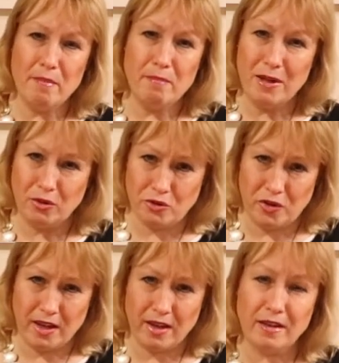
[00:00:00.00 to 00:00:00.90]
milk
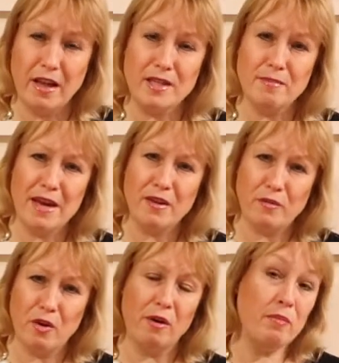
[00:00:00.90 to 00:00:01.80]
drink that's made
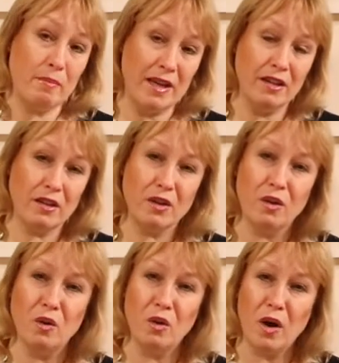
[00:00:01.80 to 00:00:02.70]
from milk
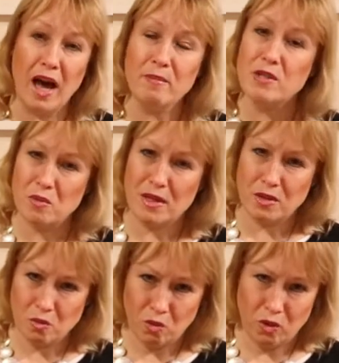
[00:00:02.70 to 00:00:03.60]
or
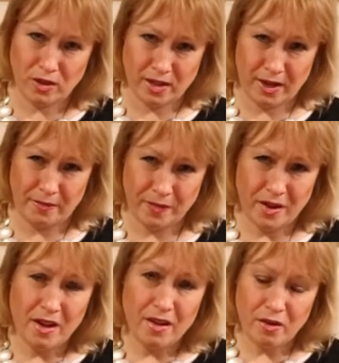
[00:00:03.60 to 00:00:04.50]
sweetened water.
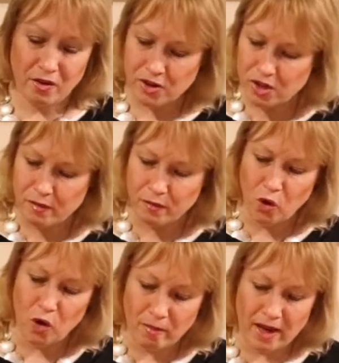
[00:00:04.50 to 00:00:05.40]
There are actually
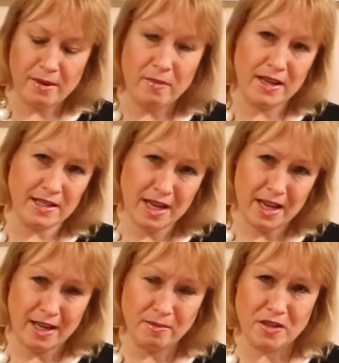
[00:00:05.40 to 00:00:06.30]
four main
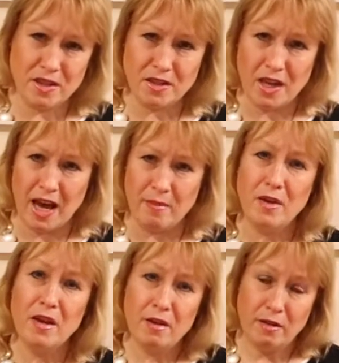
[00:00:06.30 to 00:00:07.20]
types. There's
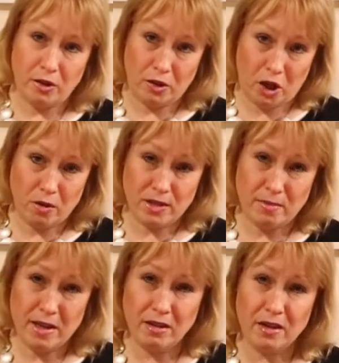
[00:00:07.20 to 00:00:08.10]

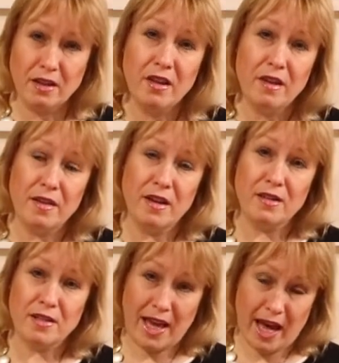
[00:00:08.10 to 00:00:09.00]
goat's milk,
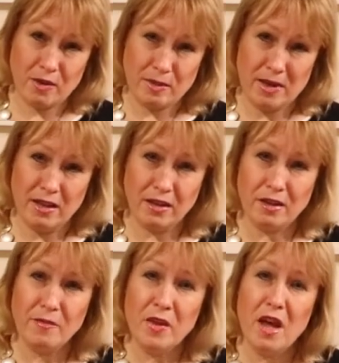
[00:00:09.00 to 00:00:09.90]
there's cow's
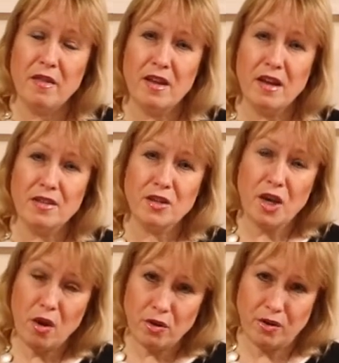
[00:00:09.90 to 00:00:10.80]
milk, there's
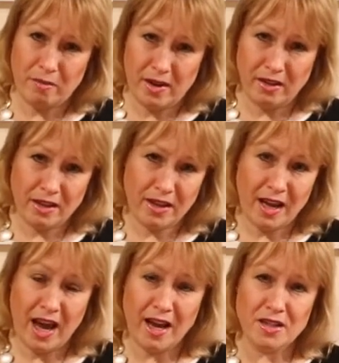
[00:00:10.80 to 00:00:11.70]
coconut milk,
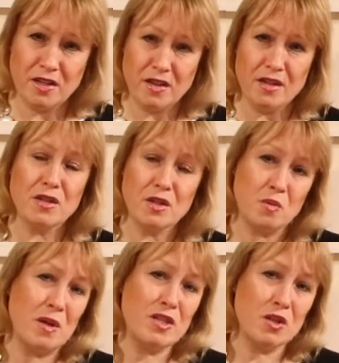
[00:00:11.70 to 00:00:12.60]
and there's
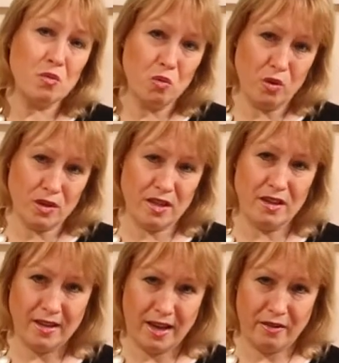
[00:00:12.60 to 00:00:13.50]
sweetened
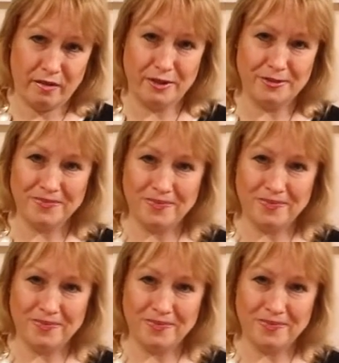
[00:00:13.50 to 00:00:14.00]
water kefir.